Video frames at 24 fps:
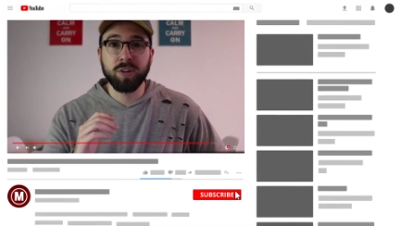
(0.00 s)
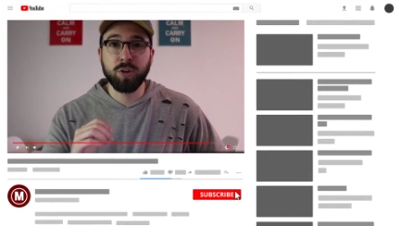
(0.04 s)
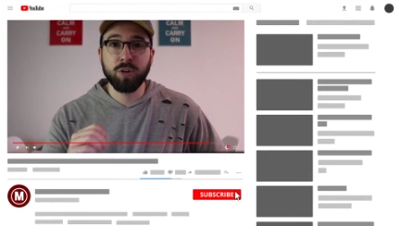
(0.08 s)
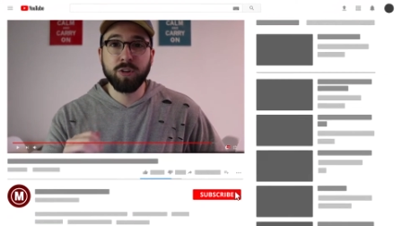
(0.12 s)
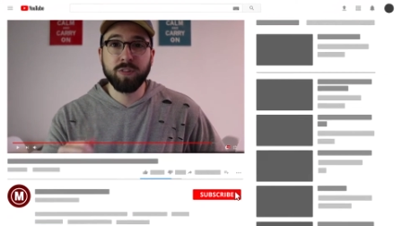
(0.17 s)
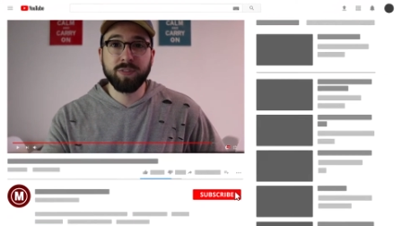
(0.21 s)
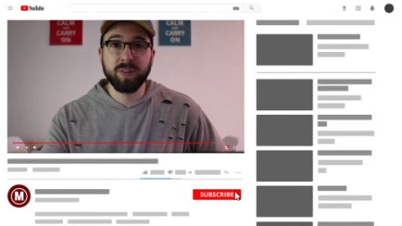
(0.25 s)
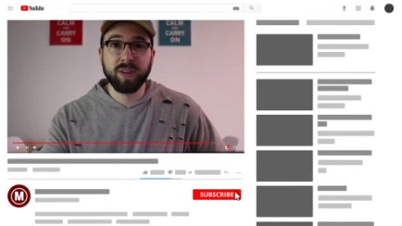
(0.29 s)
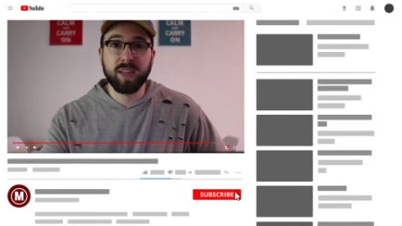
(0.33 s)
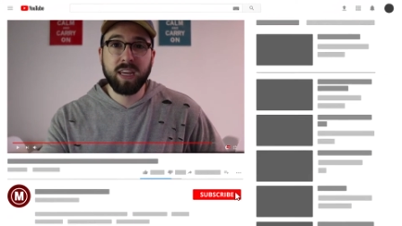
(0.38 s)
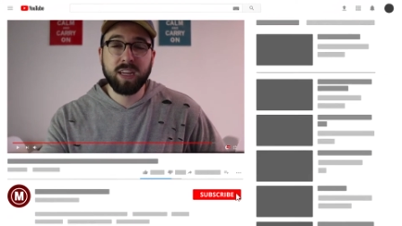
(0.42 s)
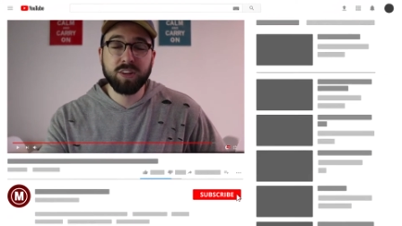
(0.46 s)

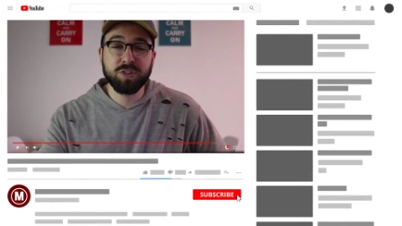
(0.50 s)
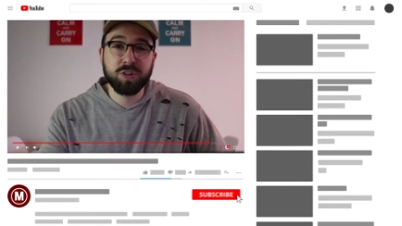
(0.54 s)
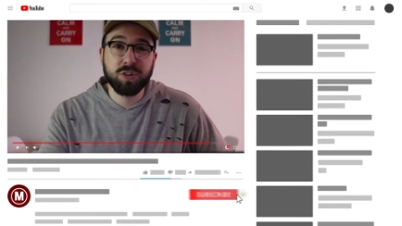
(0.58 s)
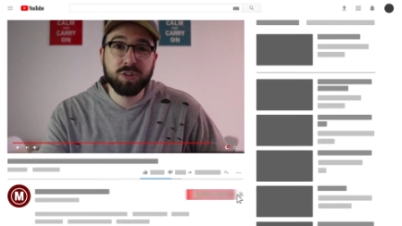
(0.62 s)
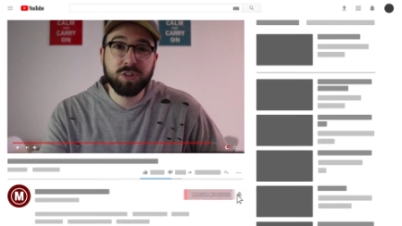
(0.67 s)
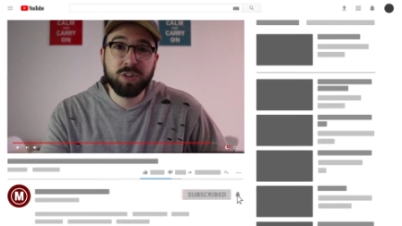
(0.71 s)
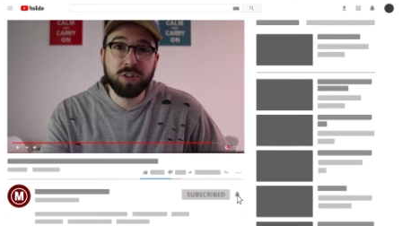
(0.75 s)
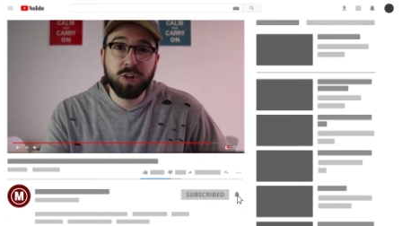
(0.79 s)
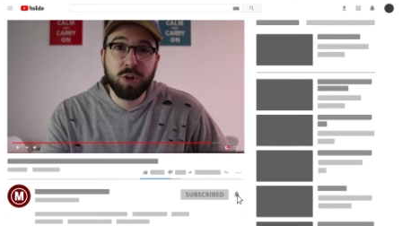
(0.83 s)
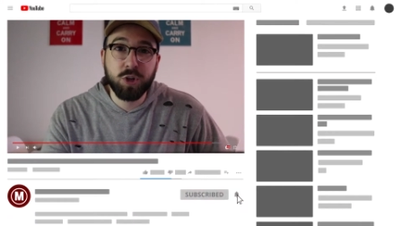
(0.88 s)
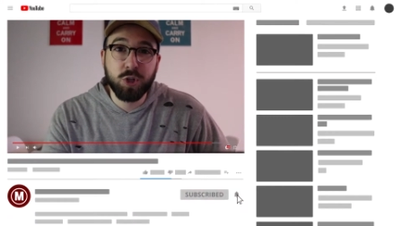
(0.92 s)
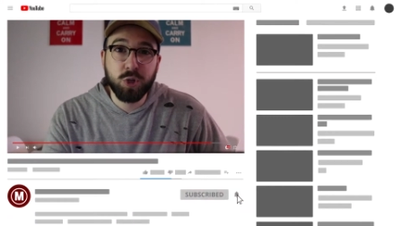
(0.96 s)
notification
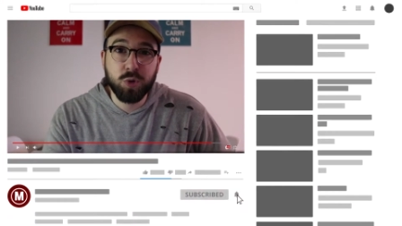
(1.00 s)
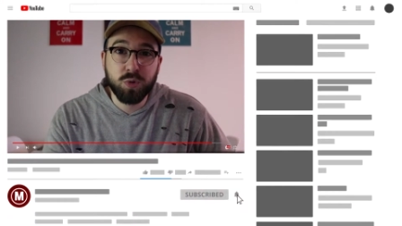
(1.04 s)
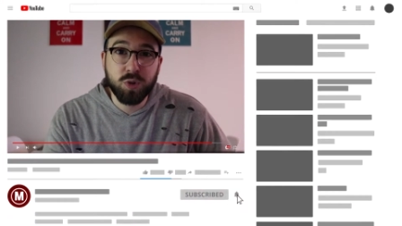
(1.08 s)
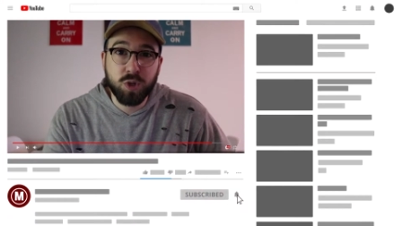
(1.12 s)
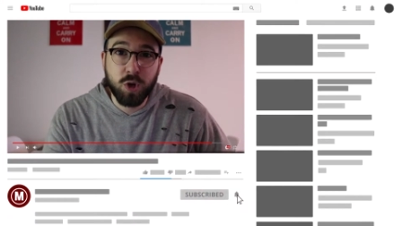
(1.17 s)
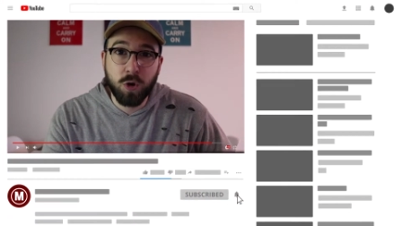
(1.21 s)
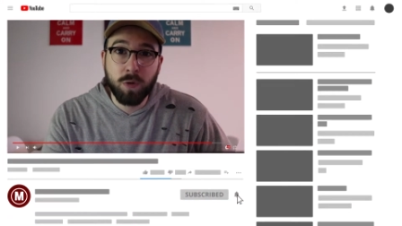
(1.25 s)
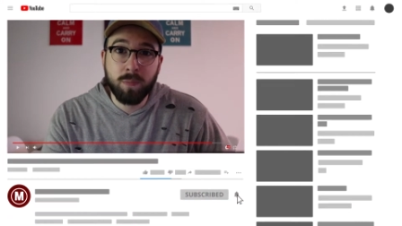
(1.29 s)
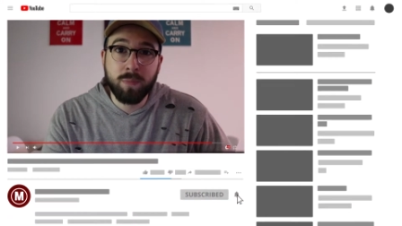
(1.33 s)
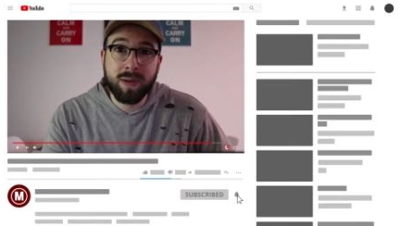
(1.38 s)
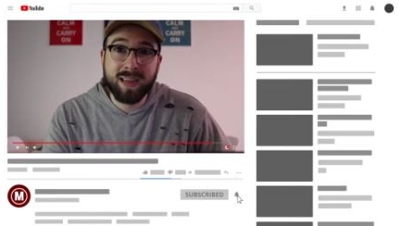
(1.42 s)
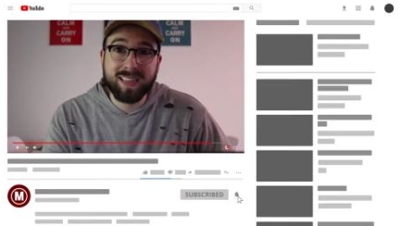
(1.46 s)
so you
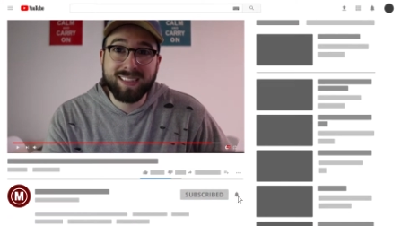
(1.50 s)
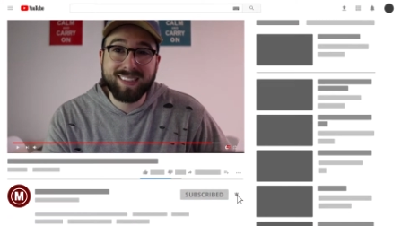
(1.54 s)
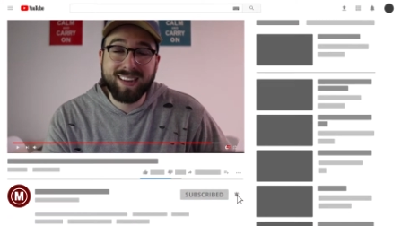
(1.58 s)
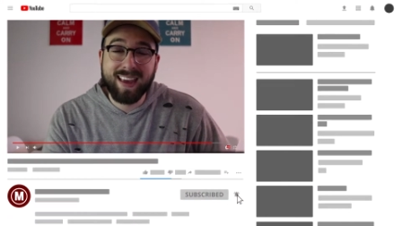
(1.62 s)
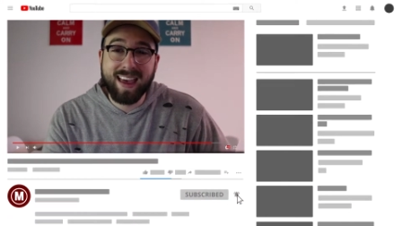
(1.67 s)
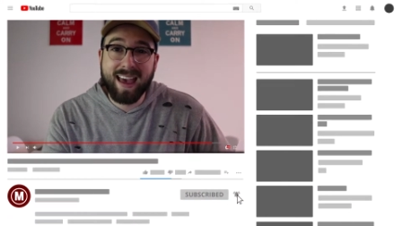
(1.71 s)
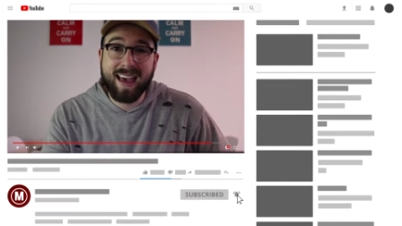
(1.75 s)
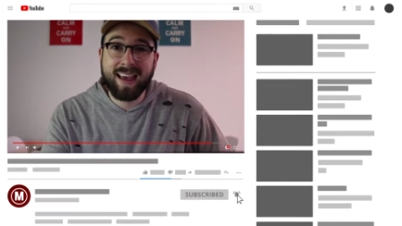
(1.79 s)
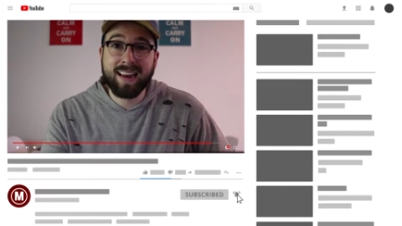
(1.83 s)
don't miss